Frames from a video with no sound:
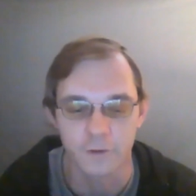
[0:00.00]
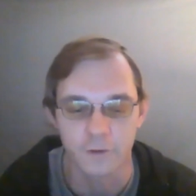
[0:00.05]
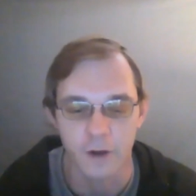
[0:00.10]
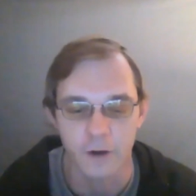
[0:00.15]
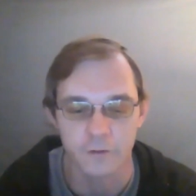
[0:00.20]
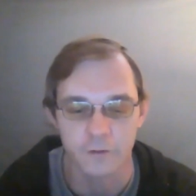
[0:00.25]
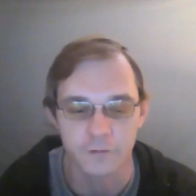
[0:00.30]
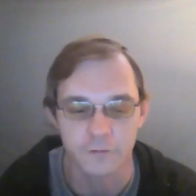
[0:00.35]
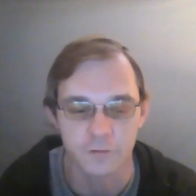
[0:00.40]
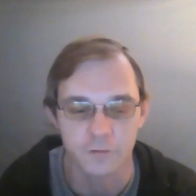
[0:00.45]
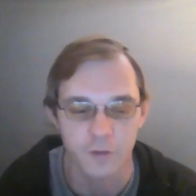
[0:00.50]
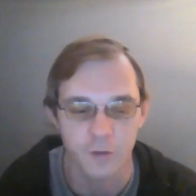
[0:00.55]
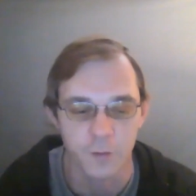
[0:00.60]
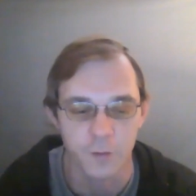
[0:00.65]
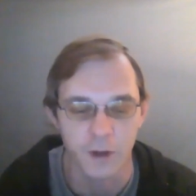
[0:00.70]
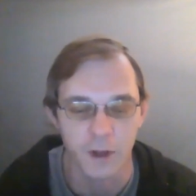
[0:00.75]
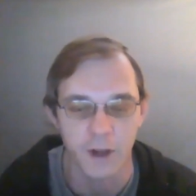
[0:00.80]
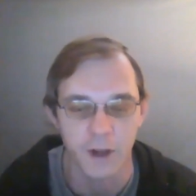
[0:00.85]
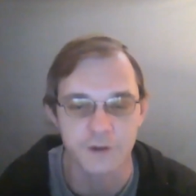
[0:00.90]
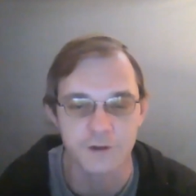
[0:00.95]
lot of
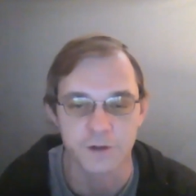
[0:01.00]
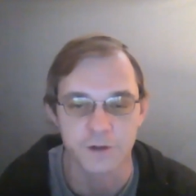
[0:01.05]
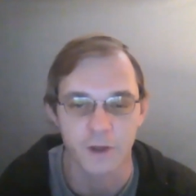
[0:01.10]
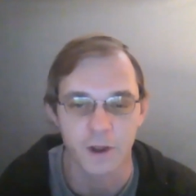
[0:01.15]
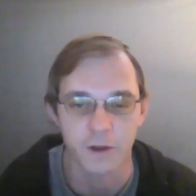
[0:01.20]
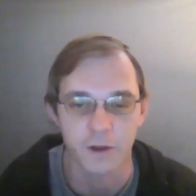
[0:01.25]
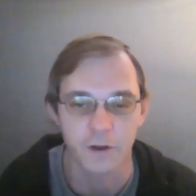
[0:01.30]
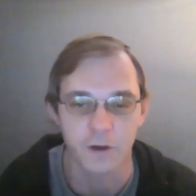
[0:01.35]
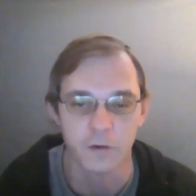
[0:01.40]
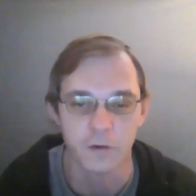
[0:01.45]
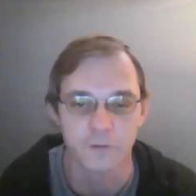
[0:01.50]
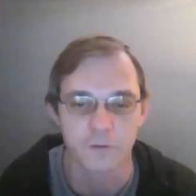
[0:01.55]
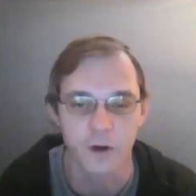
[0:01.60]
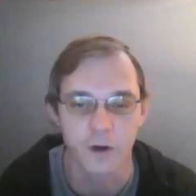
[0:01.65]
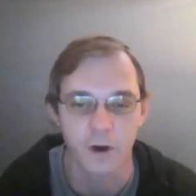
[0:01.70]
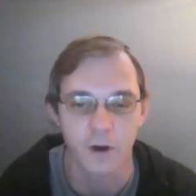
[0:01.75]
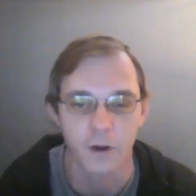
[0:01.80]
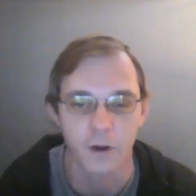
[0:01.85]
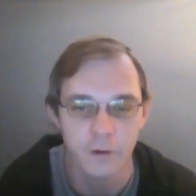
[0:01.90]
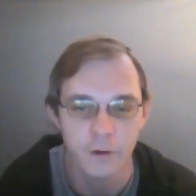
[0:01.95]
discrimination that goes
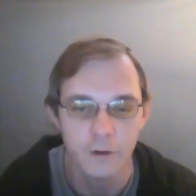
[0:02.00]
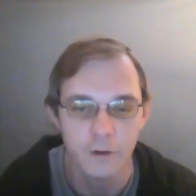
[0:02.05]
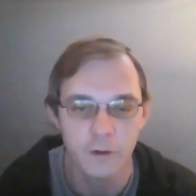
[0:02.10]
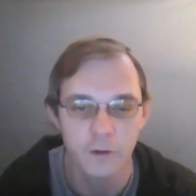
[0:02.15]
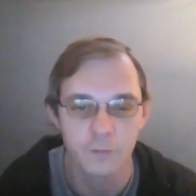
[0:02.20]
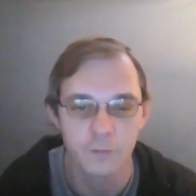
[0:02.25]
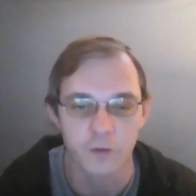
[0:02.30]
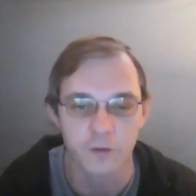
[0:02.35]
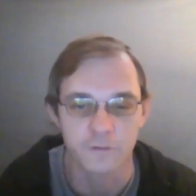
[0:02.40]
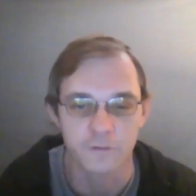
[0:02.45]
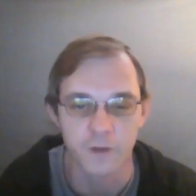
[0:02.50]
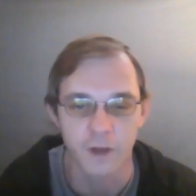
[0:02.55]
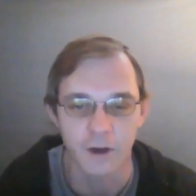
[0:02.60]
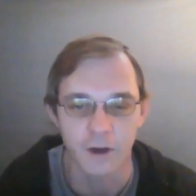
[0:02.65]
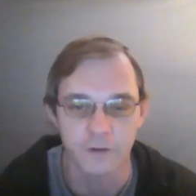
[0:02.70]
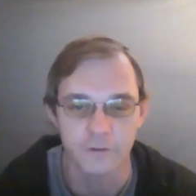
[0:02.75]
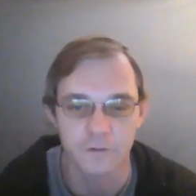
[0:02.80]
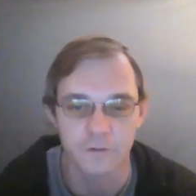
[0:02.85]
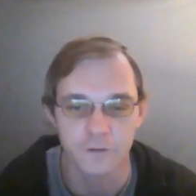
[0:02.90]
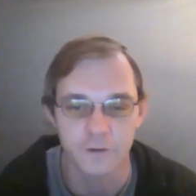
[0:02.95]
on
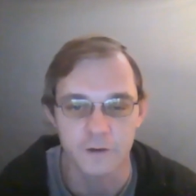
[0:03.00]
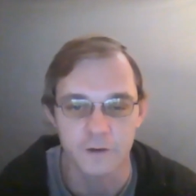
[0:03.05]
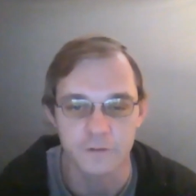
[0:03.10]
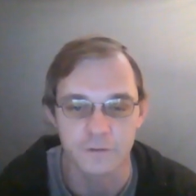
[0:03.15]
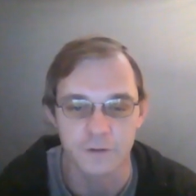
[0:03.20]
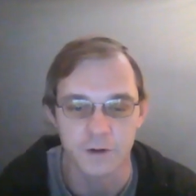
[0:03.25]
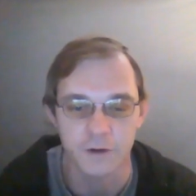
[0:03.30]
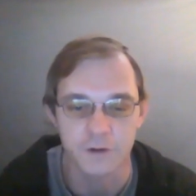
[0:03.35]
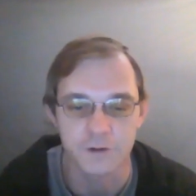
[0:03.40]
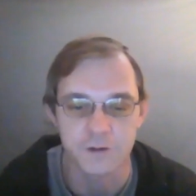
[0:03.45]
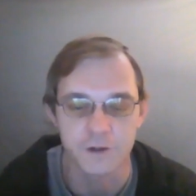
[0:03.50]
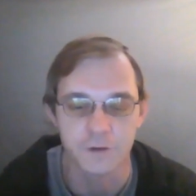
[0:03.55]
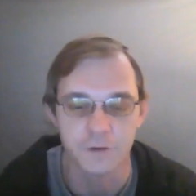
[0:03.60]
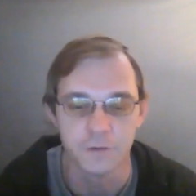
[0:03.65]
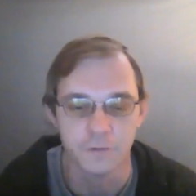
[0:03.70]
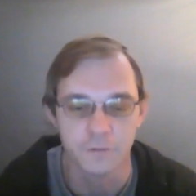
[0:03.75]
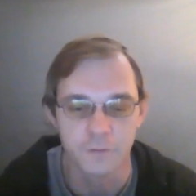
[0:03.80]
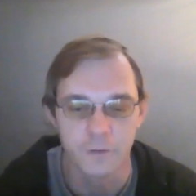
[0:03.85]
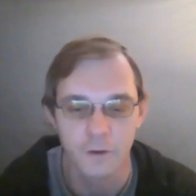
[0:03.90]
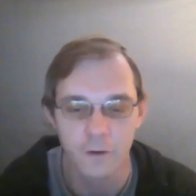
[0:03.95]
pertaining to these
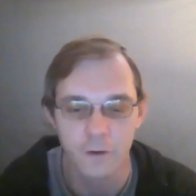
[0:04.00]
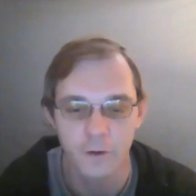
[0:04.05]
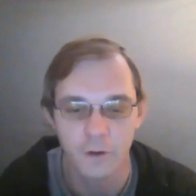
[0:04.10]
issues.